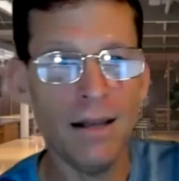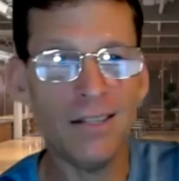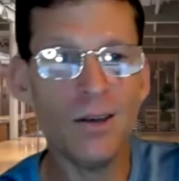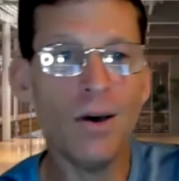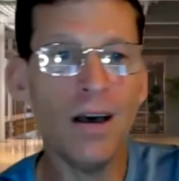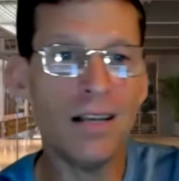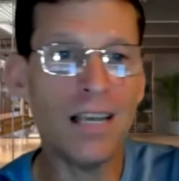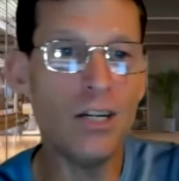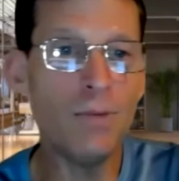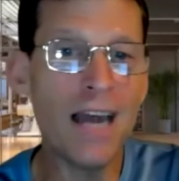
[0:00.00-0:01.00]
And so, uh,
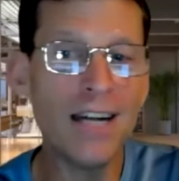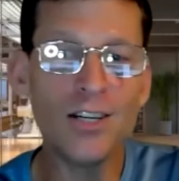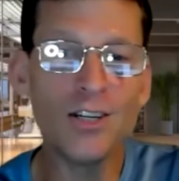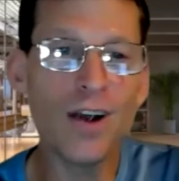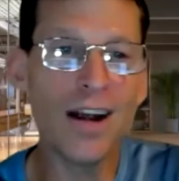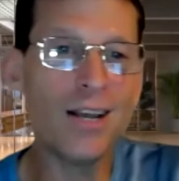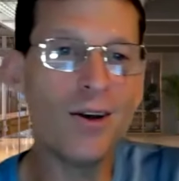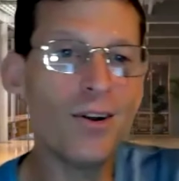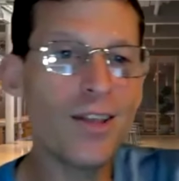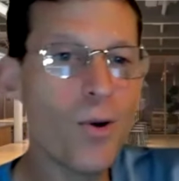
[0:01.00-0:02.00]
can you imagine trying to
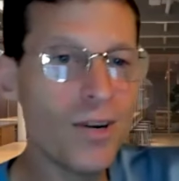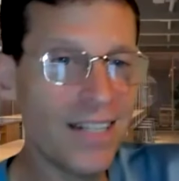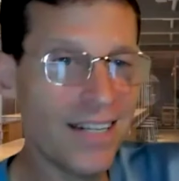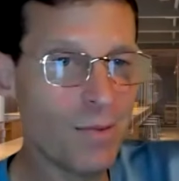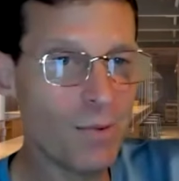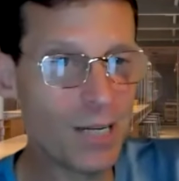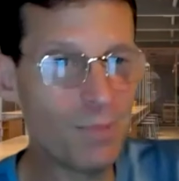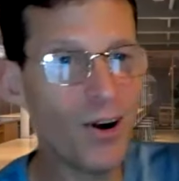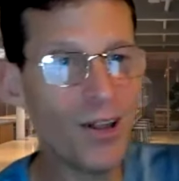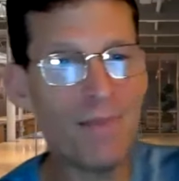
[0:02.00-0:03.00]
go to the court system, which
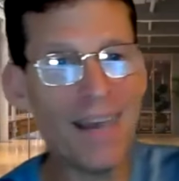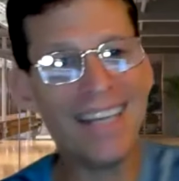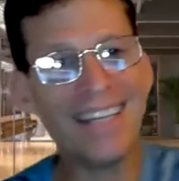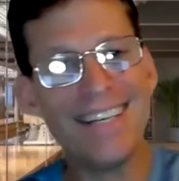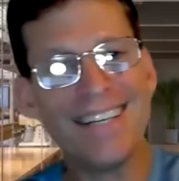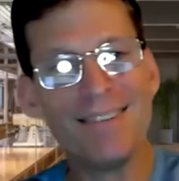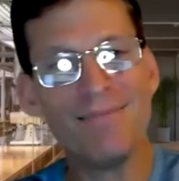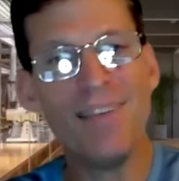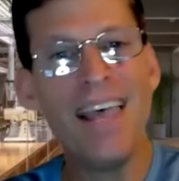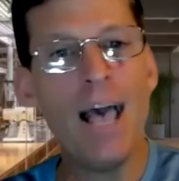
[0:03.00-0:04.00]
is part of the banking
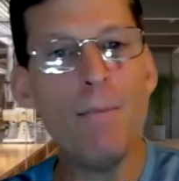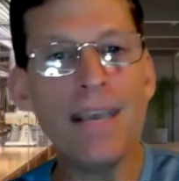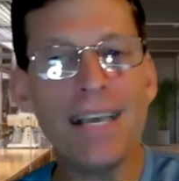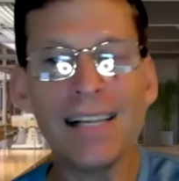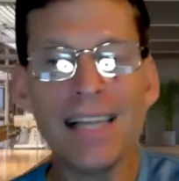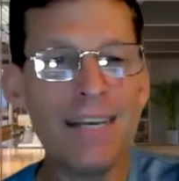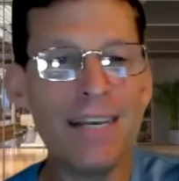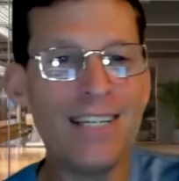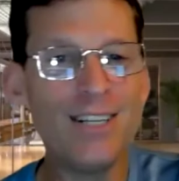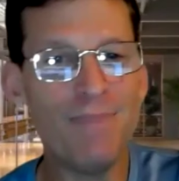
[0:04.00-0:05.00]
system, and make a claim
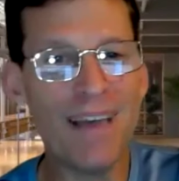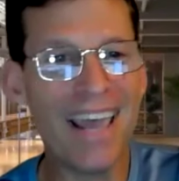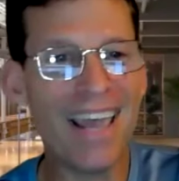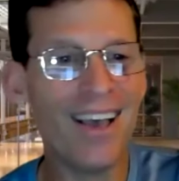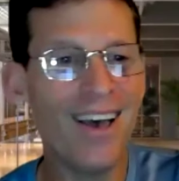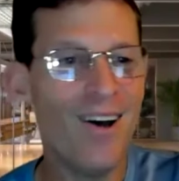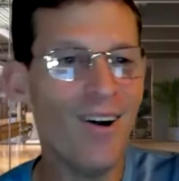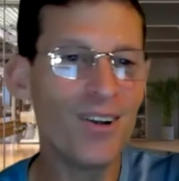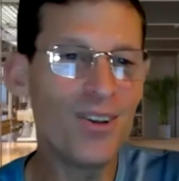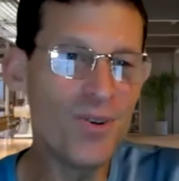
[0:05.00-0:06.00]
against your bank
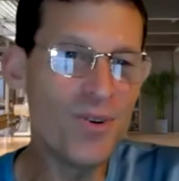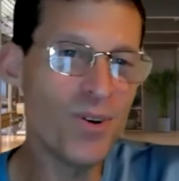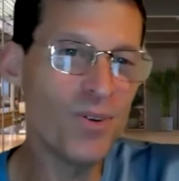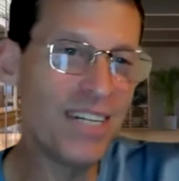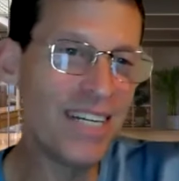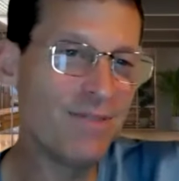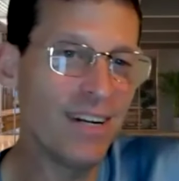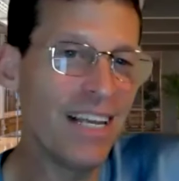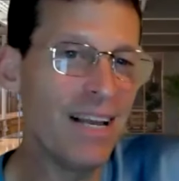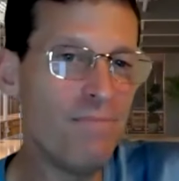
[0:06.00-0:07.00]
or Google, which is
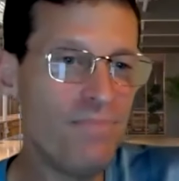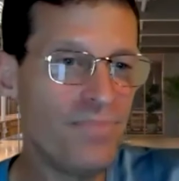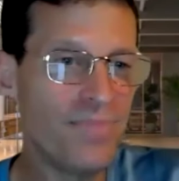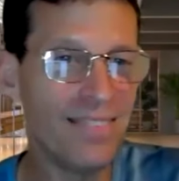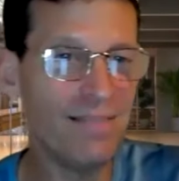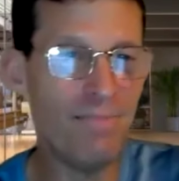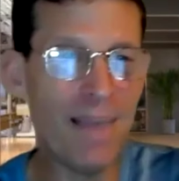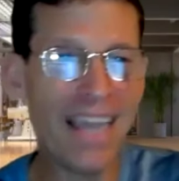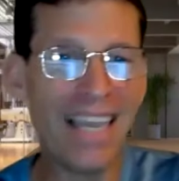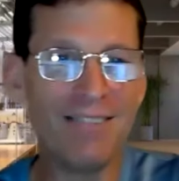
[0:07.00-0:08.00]
really a
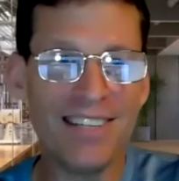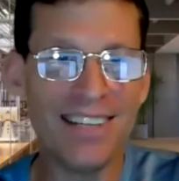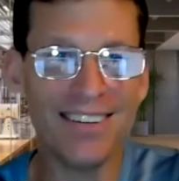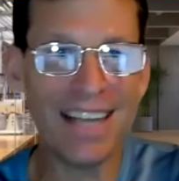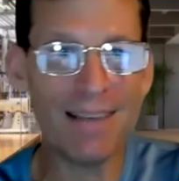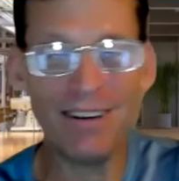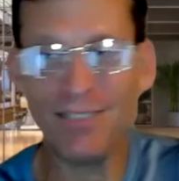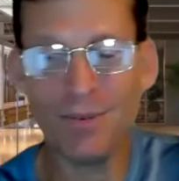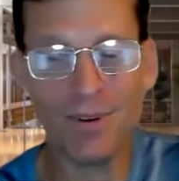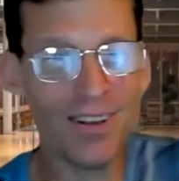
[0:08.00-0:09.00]
banking facility. I mean,
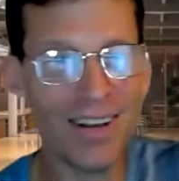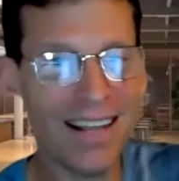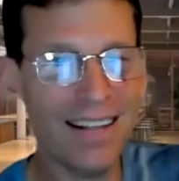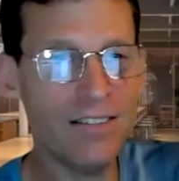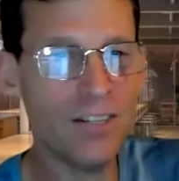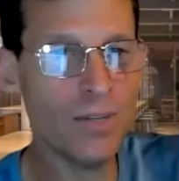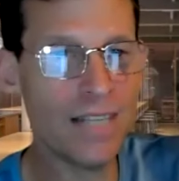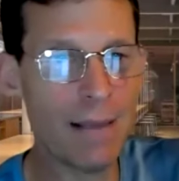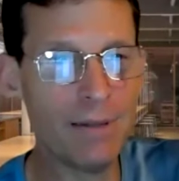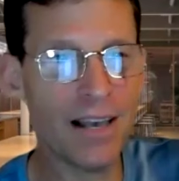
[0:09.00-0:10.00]
if you want to look at it, so
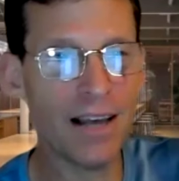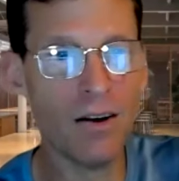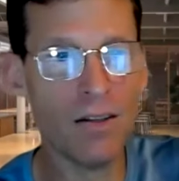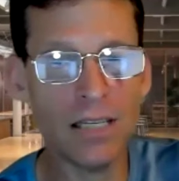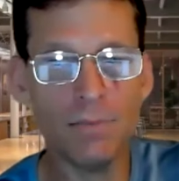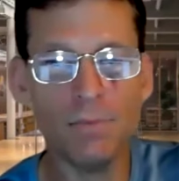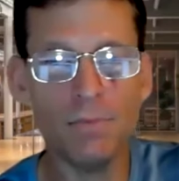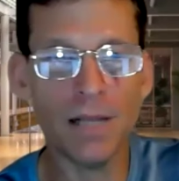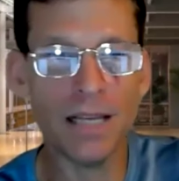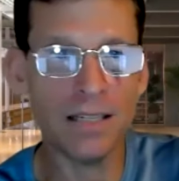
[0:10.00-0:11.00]
is Amazon and all these
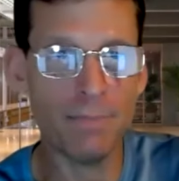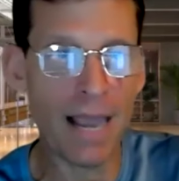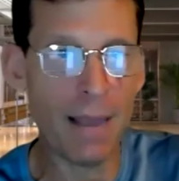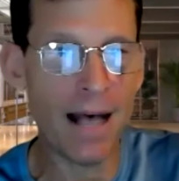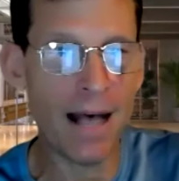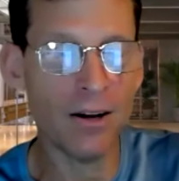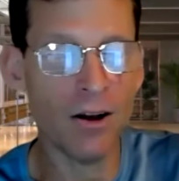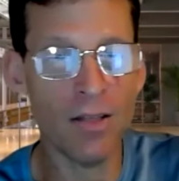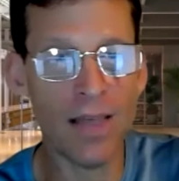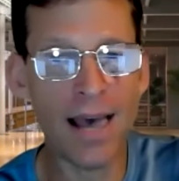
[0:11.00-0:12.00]
places, PayPal
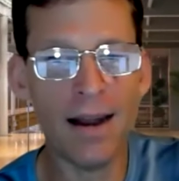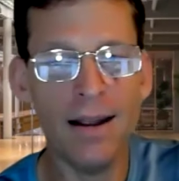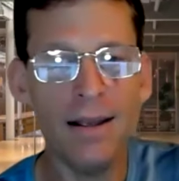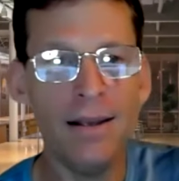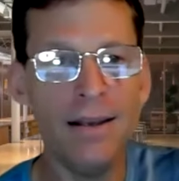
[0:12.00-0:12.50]
and all that.